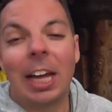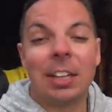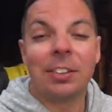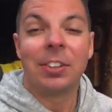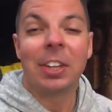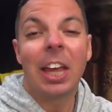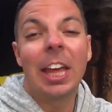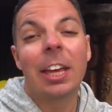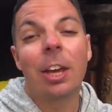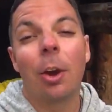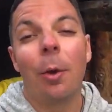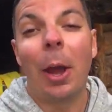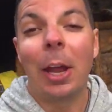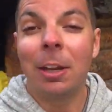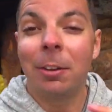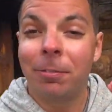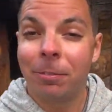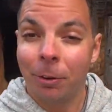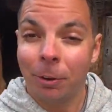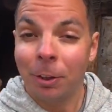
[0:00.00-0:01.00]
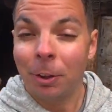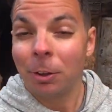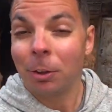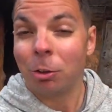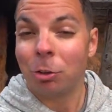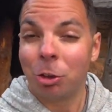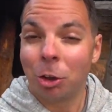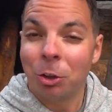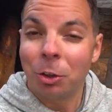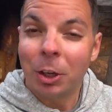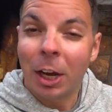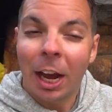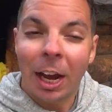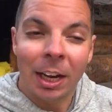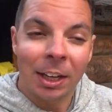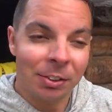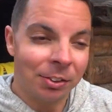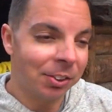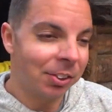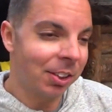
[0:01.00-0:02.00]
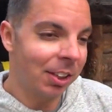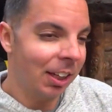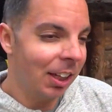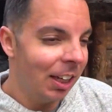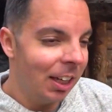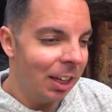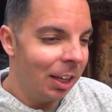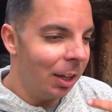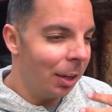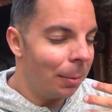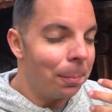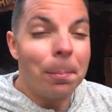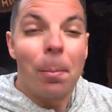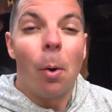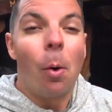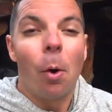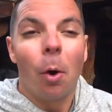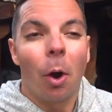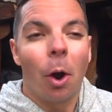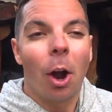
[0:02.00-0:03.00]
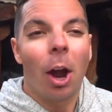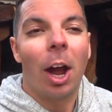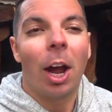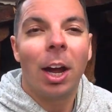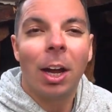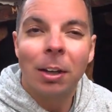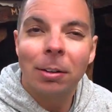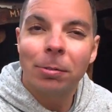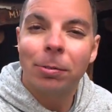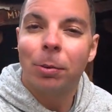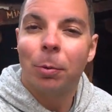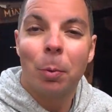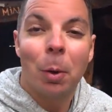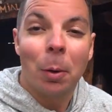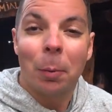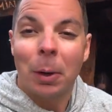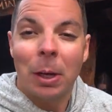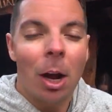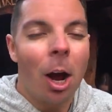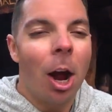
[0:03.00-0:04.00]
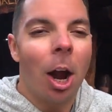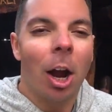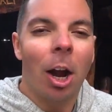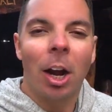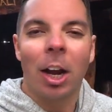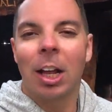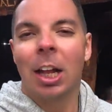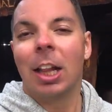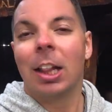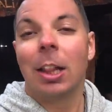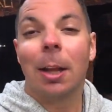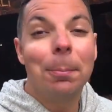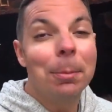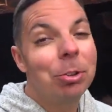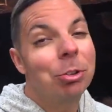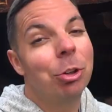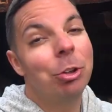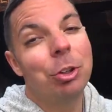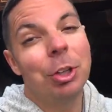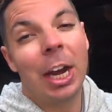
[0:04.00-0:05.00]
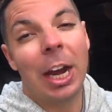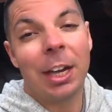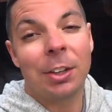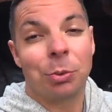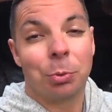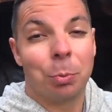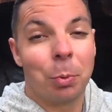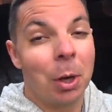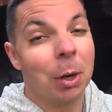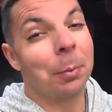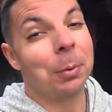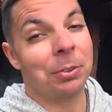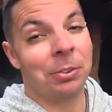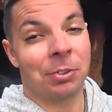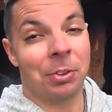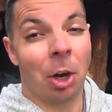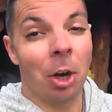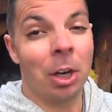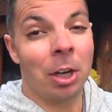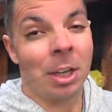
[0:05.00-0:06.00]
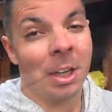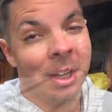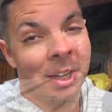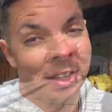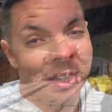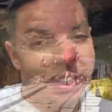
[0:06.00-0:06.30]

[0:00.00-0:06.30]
Until I go any further to show you guys more of where we are, let me show you guys where we started.